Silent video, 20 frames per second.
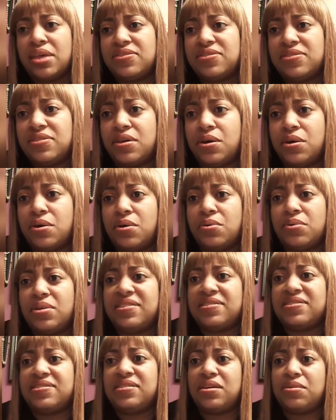So
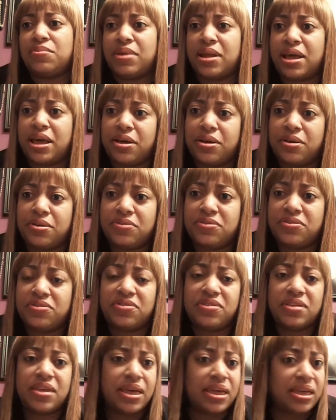let's see what
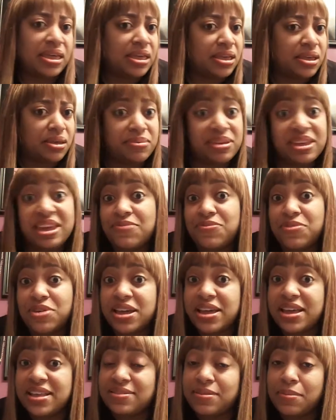else. And if
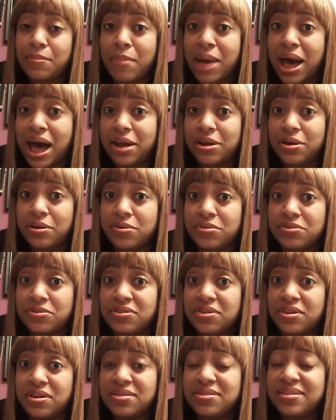you can get some
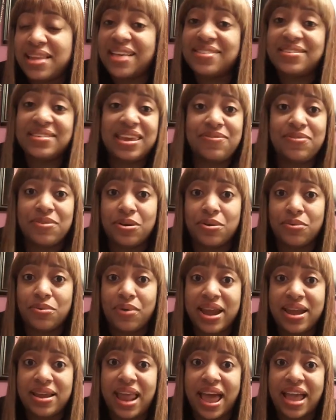models, that's even
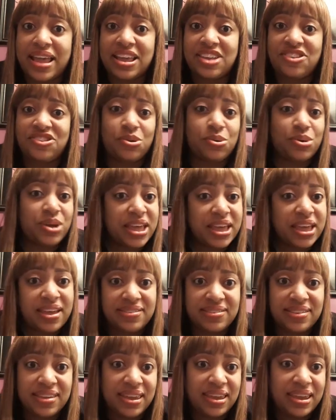great. Like get your
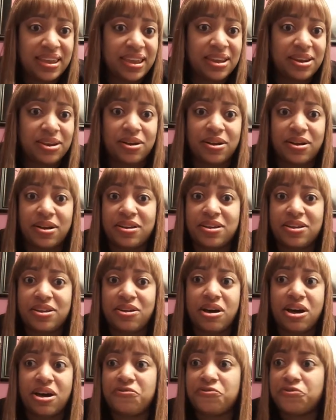cousin or,
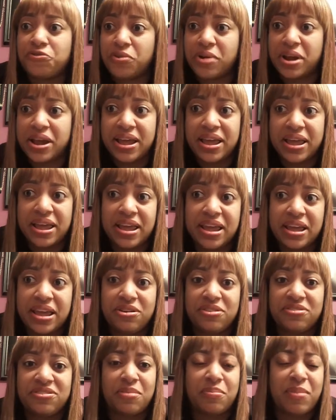a
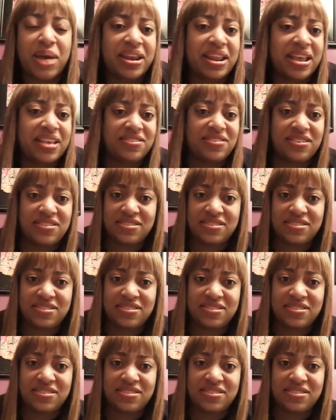friend or somebody that's